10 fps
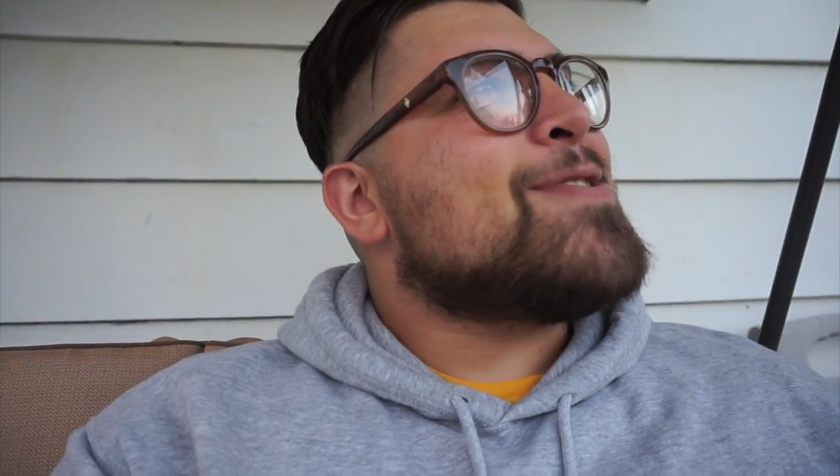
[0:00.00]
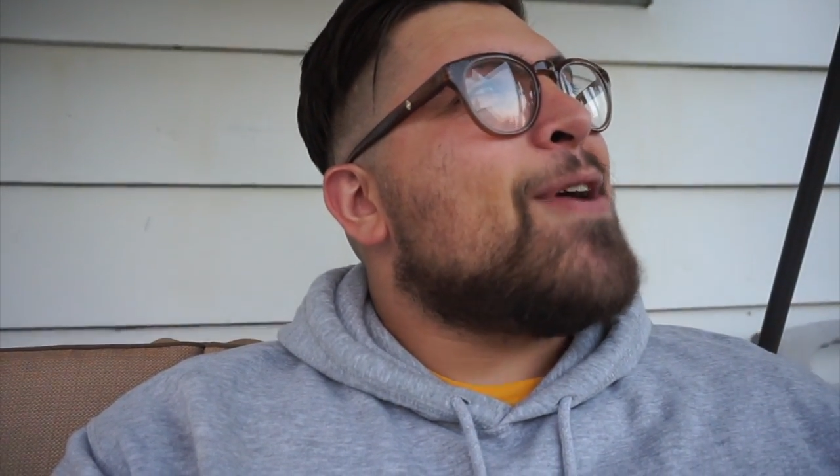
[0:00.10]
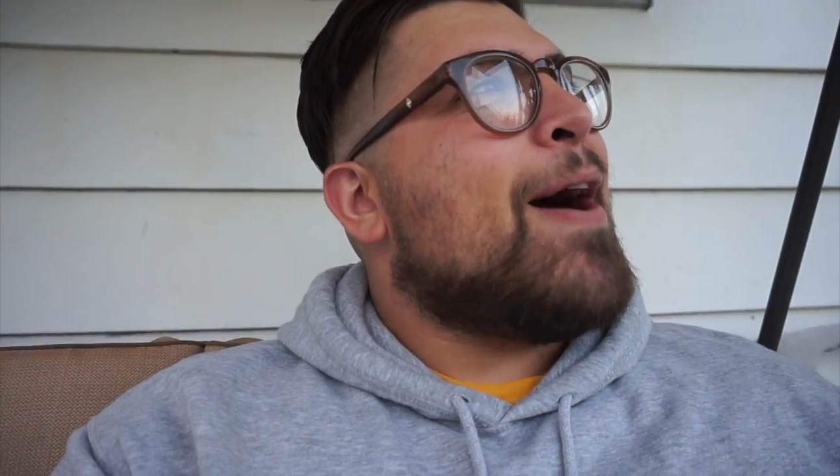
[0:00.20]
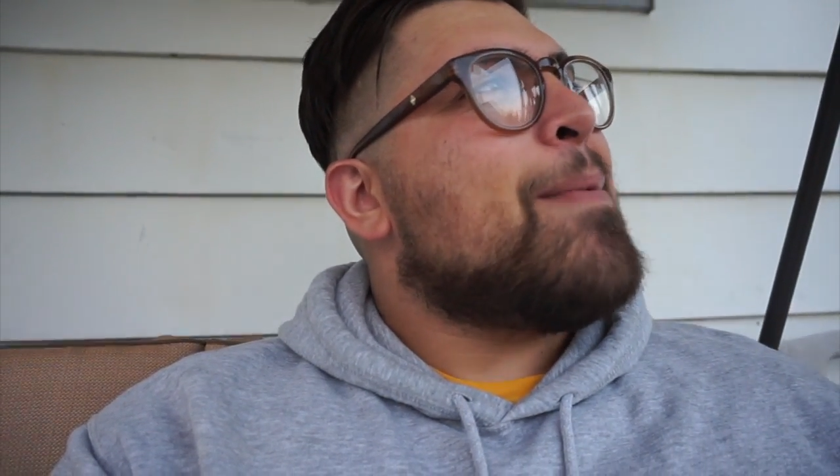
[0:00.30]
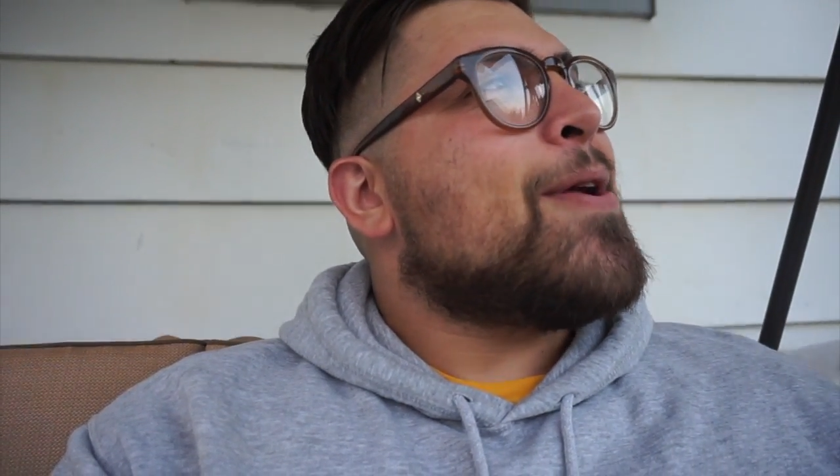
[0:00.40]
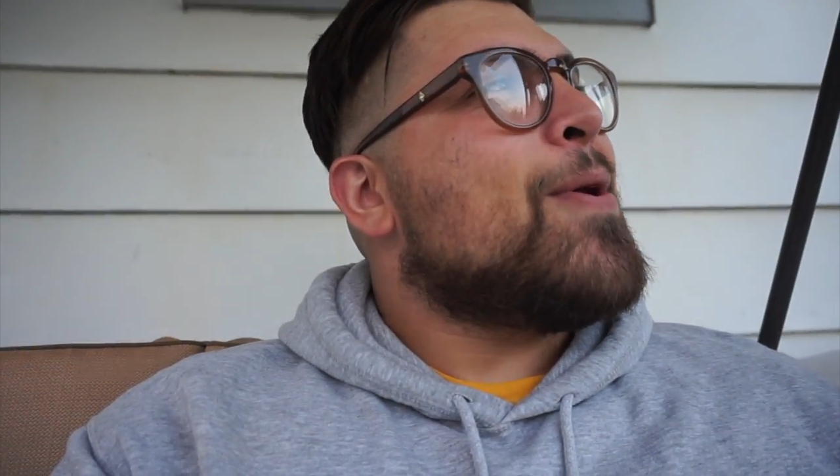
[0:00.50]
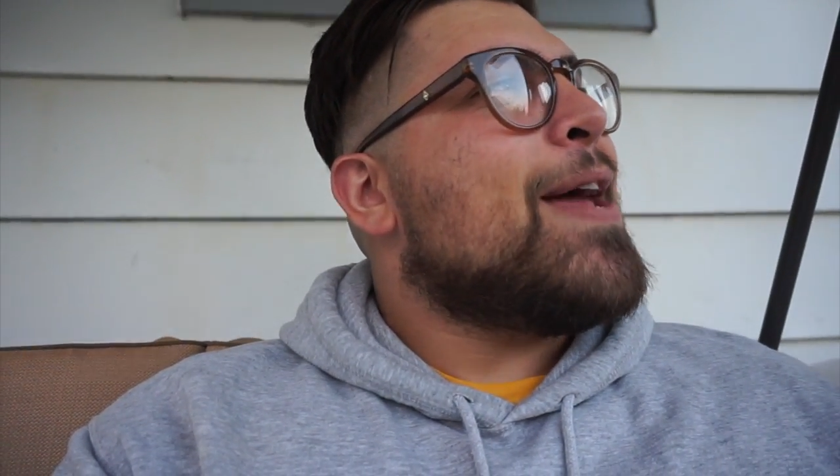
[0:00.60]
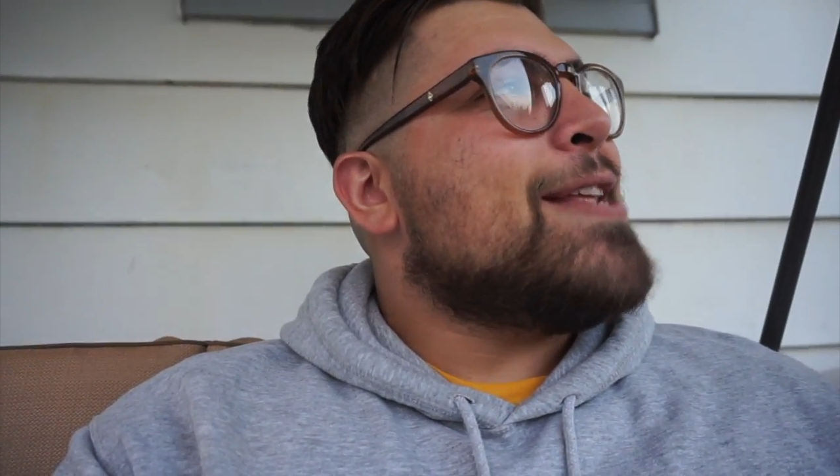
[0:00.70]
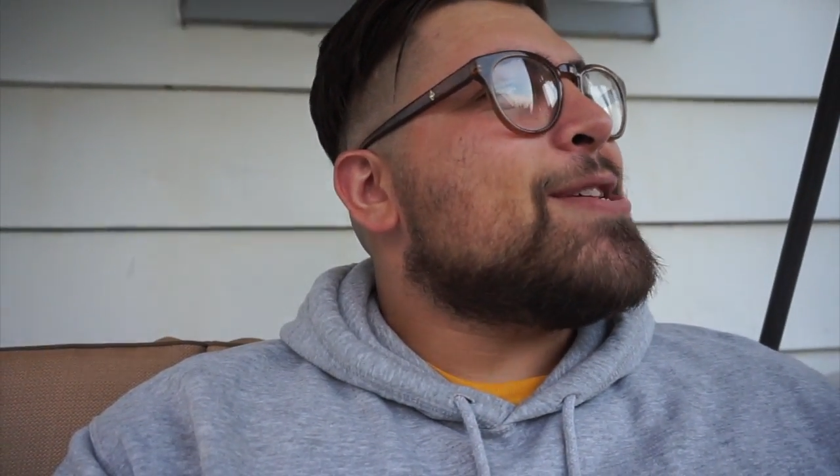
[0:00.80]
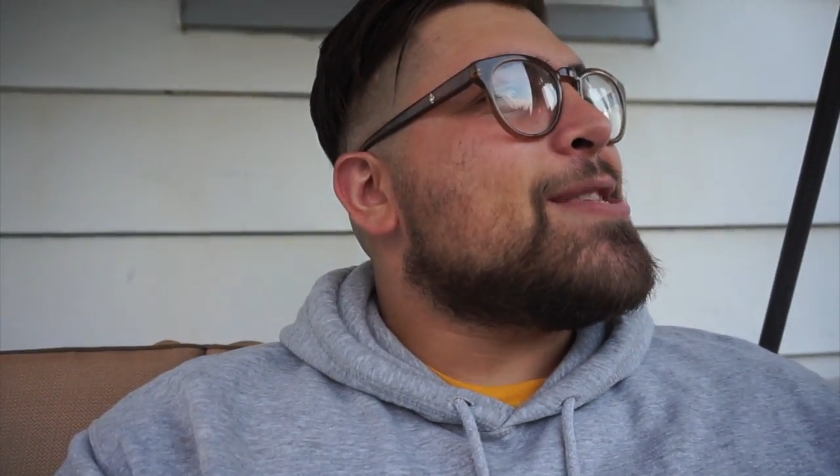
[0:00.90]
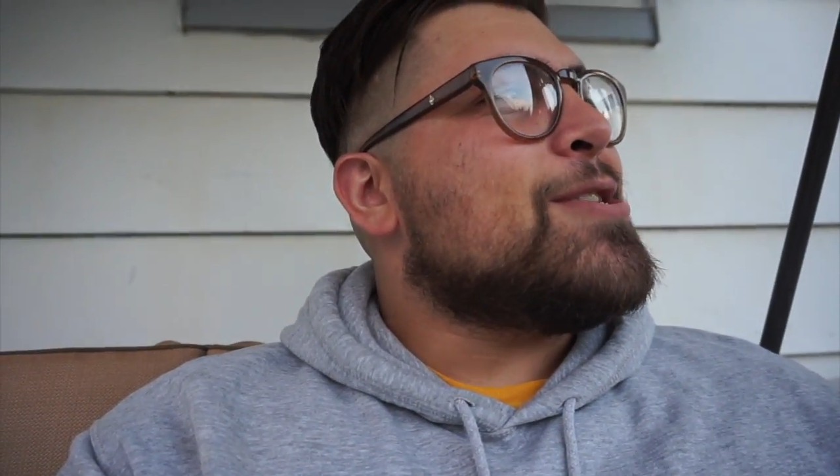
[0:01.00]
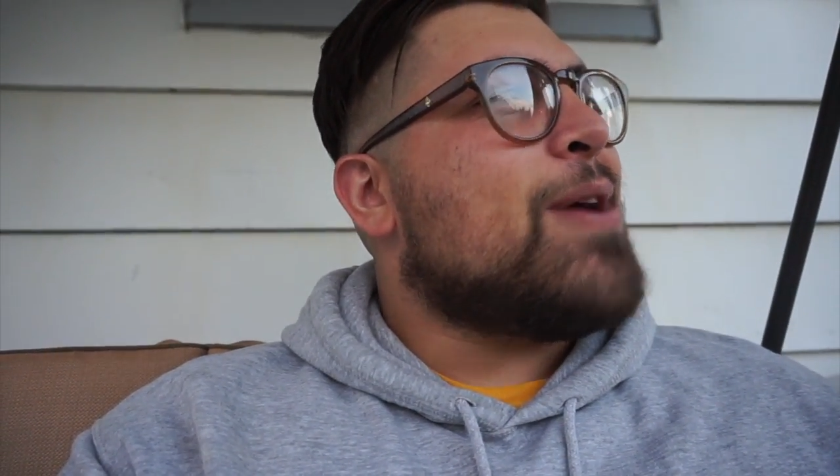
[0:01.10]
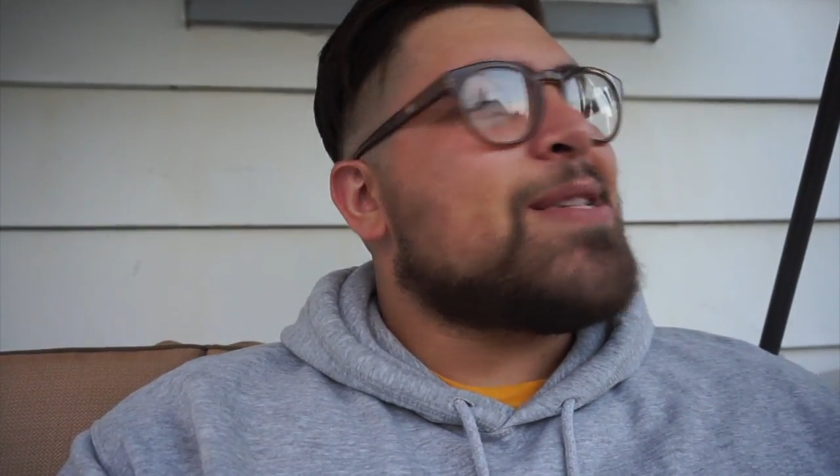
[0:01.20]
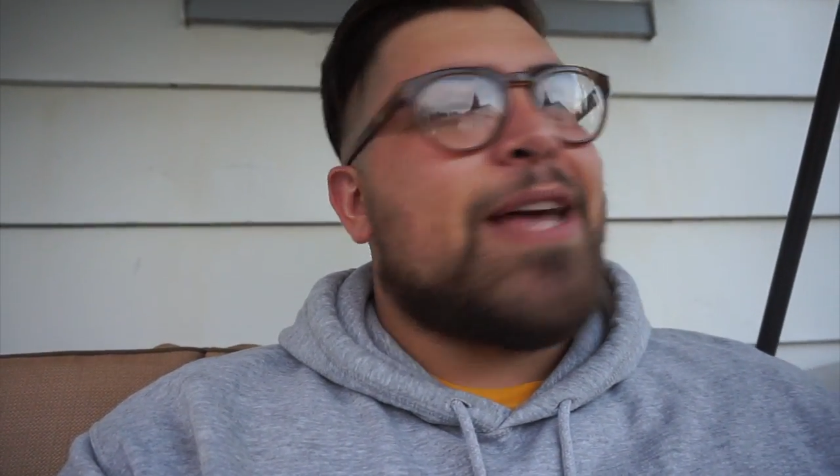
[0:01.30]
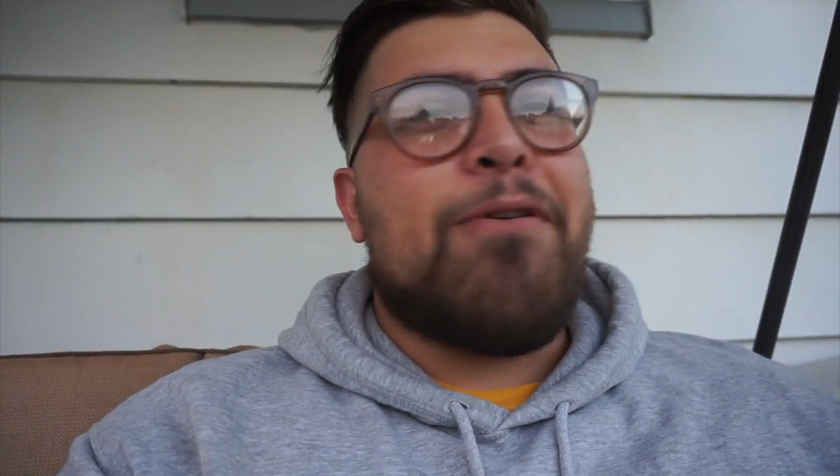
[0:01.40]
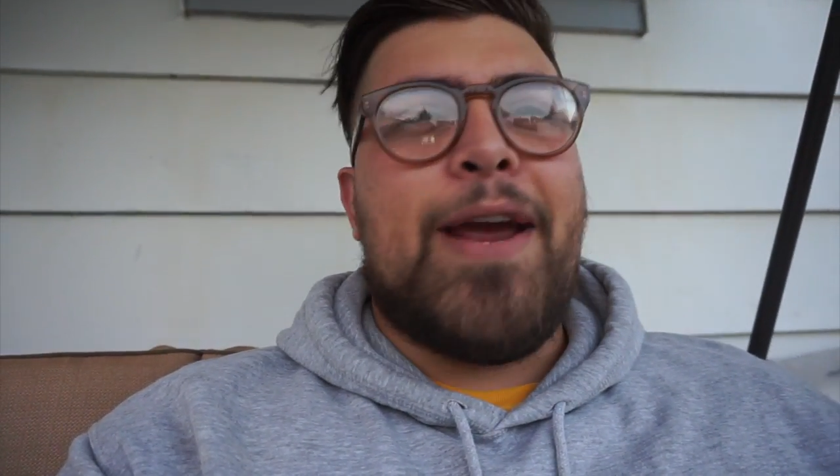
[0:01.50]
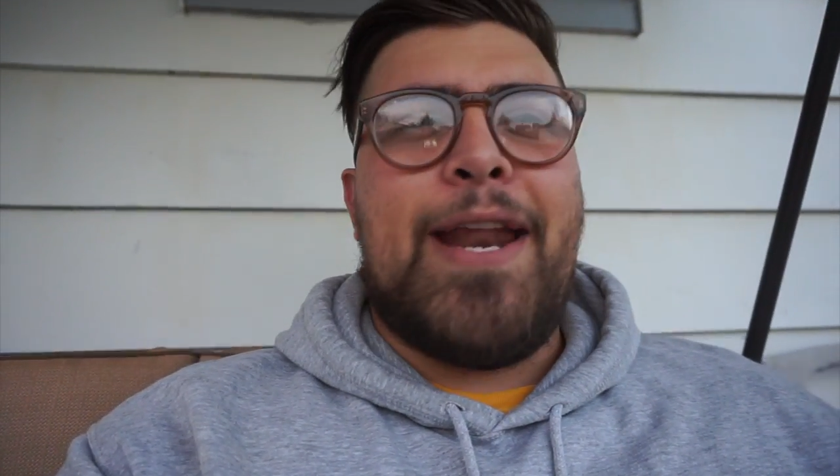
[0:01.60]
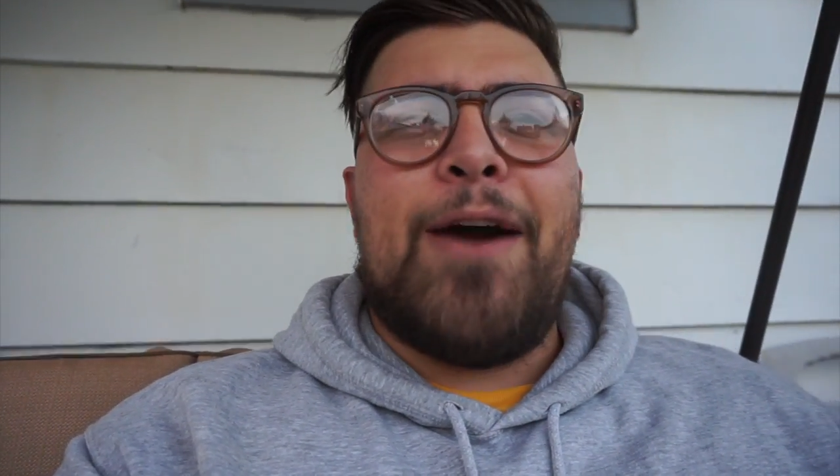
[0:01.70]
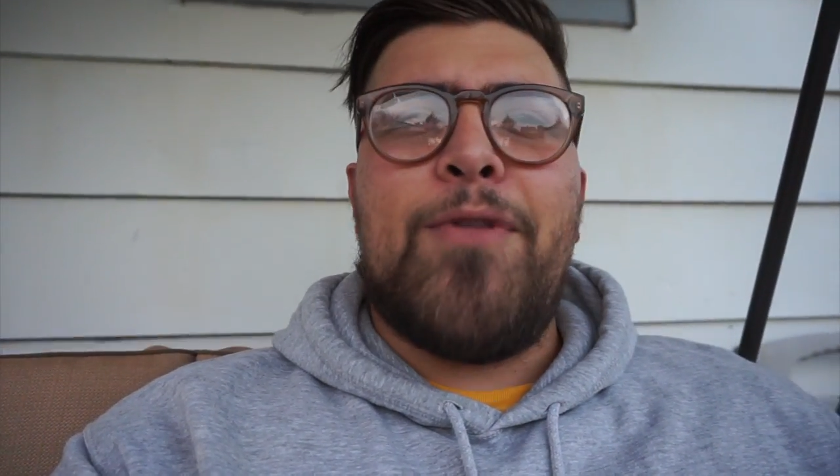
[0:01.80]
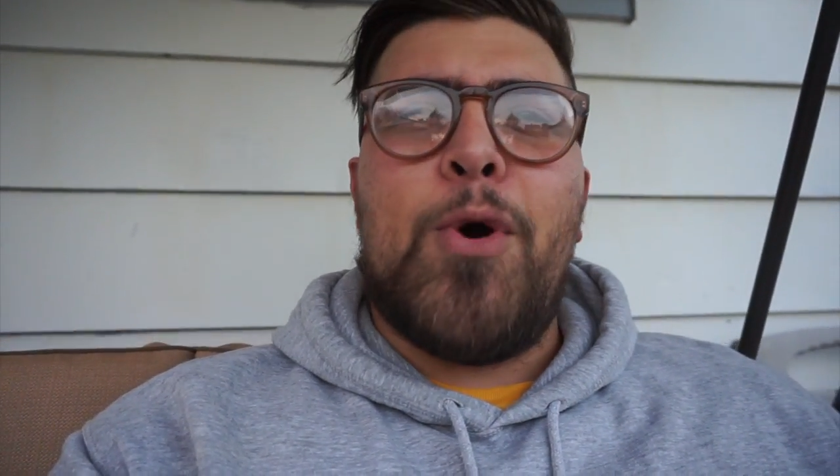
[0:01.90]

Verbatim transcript: So I'm gonna go ahead and just address that right now,